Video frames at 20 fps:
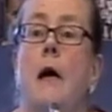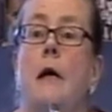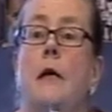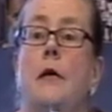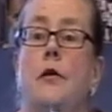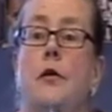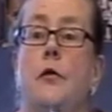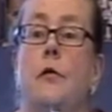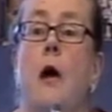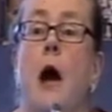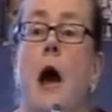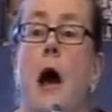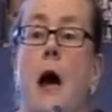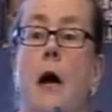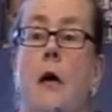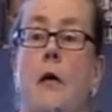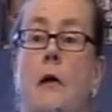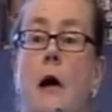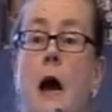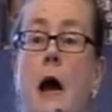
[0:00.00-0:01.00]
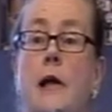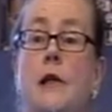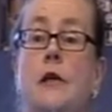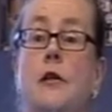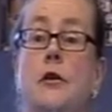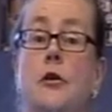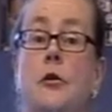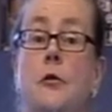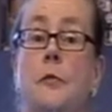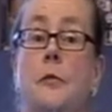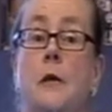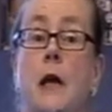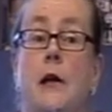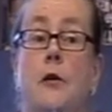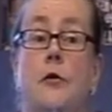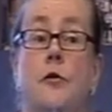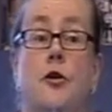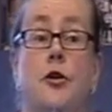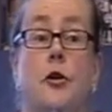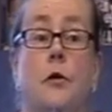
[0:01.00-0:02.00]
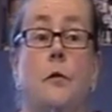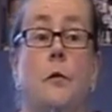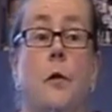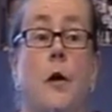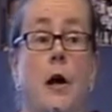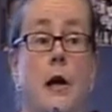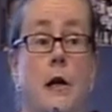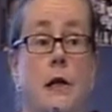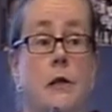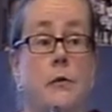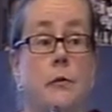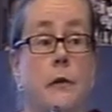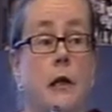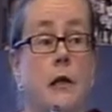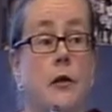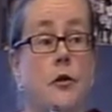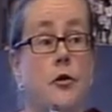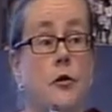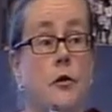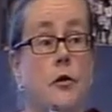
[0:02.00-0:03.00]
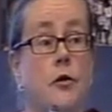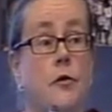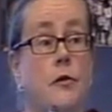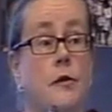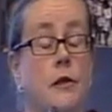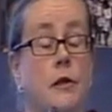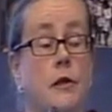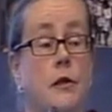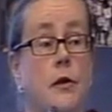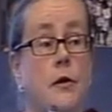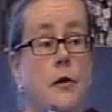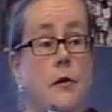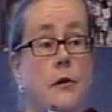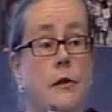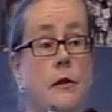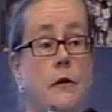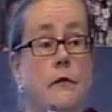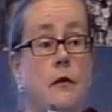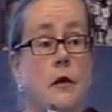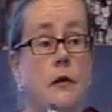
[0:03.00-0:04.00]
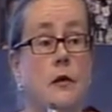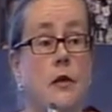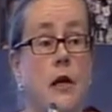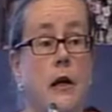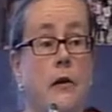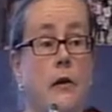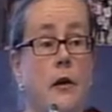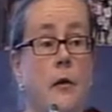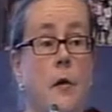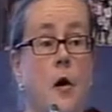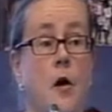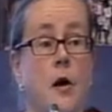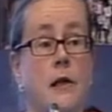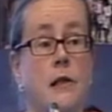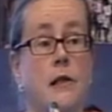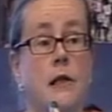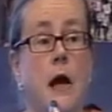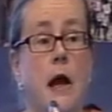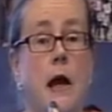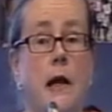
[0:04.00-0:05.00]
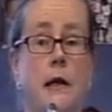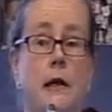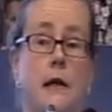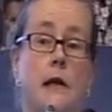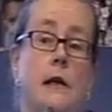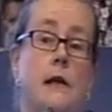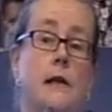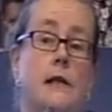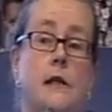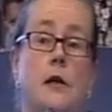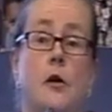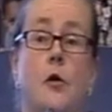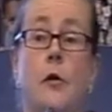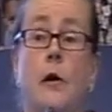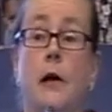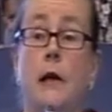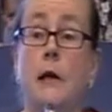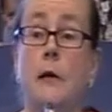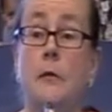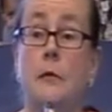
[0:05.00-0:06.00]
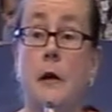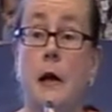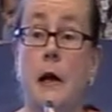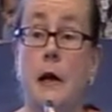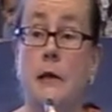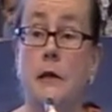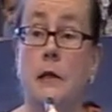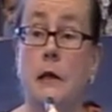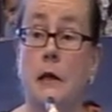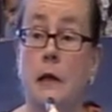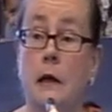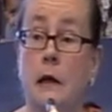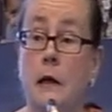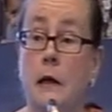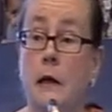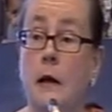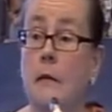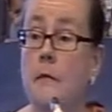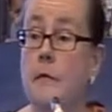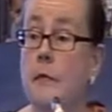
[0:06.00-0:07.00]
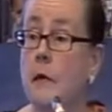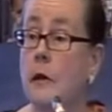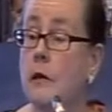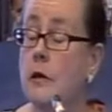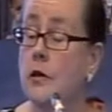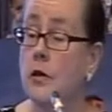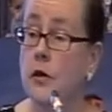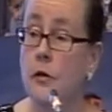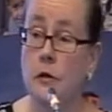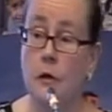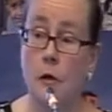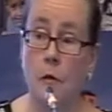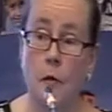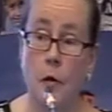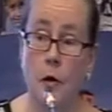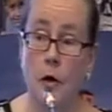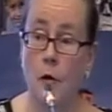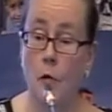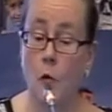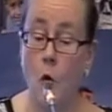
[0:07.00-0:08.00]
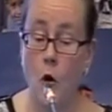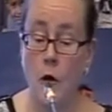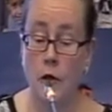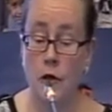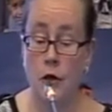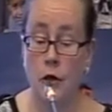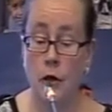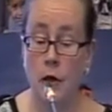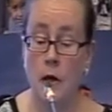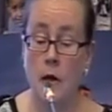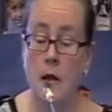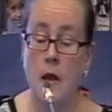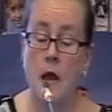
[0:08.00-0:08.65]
you how isotope dilution works. We introduce a dose of deuterium oxide. It is equilibrated in total body water,